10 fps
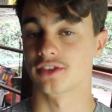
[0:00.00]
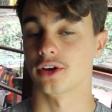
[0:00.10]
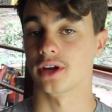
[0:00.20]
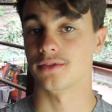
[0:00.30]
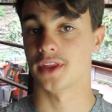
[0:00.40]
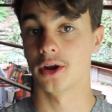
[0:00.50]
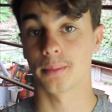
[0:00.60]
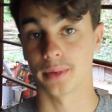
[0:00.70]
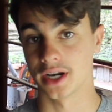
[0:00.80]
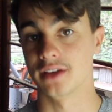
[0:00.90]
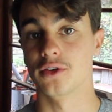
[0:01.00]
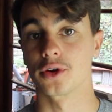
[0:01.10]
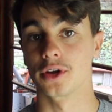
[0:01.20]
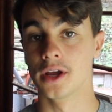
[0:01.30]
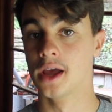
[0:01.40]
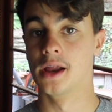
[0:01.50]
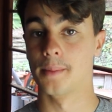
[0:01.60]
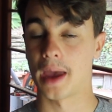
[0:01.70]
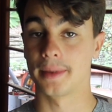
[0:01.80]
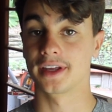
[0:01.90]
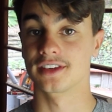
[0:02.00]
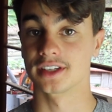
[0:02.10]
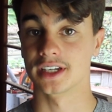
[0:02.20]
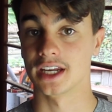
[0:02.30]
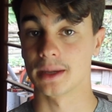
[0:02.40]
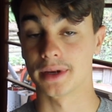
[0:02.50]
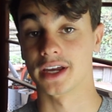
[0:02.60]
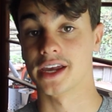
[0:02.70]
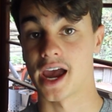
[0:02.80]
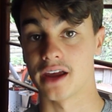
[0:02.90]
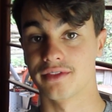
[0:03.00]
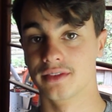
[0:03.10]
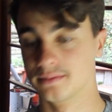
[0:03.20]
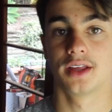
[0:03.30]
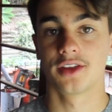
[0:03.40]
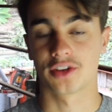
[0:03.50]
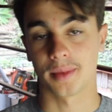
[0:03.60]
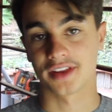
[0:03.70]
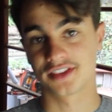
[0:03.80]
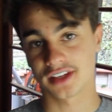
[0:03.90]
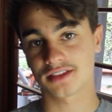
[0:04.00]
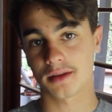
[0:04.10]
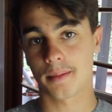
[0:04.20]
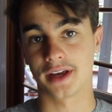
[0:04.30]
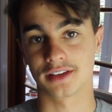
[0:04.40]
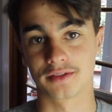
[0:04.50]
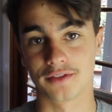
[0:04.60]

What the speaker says: So if they're not breeding for you, maybe consider getting a bigger cave. So my sixth piece of